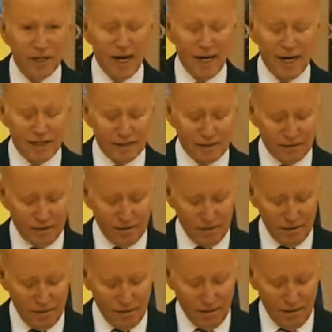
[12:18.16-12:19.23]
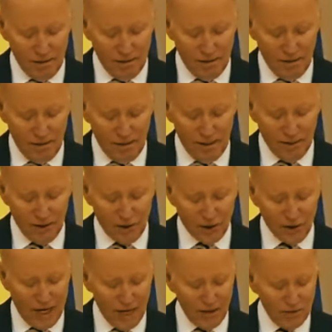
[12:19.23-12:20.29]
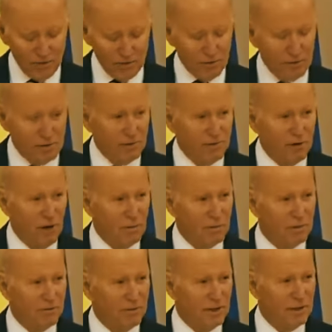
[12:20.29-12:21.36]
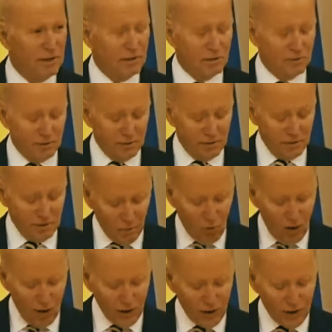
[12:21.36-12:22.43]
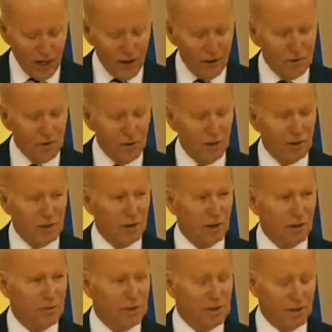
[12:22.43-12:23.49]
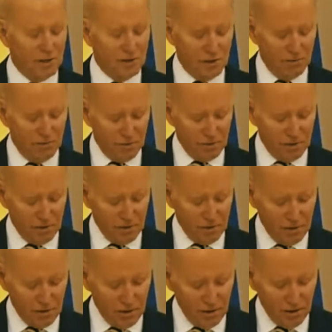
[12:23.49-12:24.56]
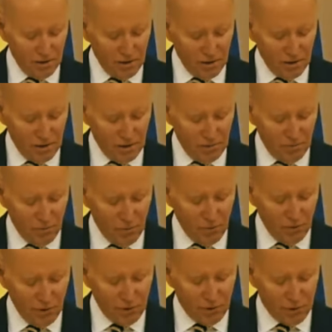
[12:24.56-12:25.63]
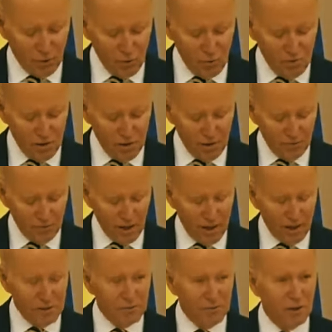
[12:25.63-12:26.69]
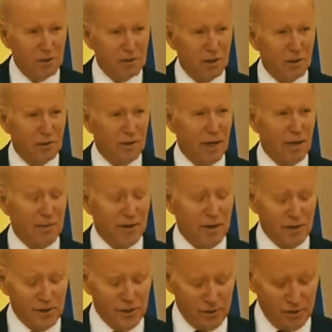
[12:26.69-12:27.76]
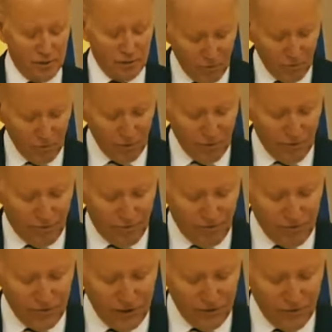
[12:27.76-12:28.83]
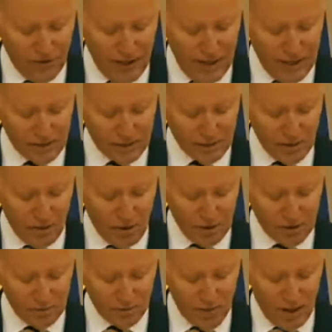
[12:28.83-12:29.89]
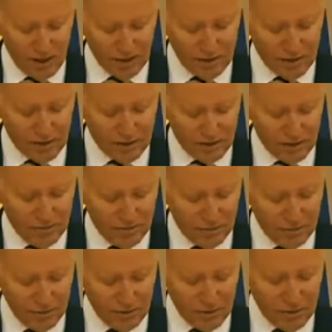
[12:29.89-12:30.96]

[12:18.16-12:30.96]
tanks and thousands of armored vehicles, 1,000 artillery systems, more than 2 million rounds of artillery ammunition, more than 50 advanced launch rocket systems,